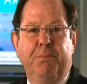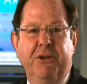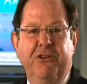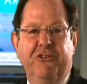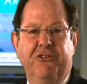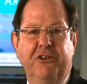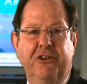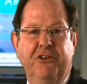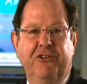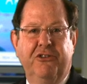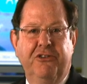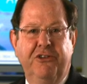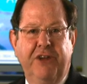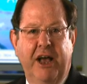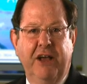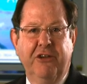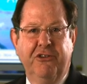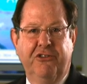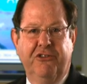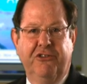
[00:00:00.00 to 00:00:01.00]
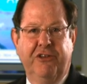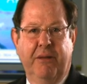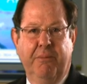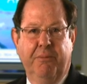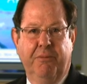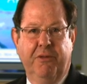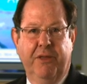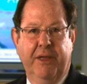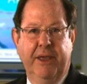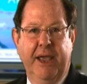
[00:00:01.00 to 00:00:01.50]
business does
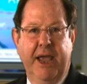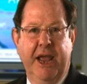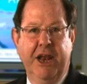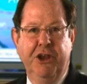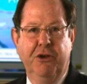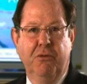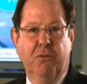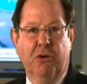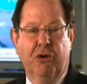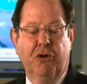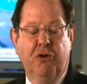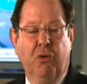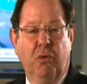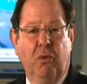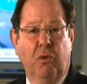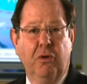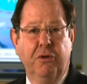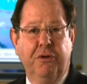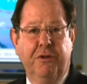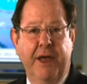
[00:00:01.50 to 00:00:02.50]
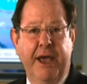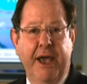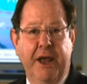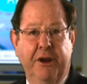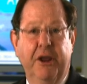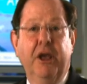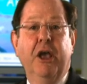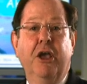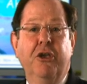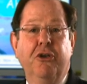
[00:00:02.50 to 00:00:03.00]
something and you record
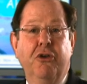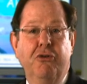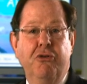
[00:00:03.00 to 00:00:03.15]
that,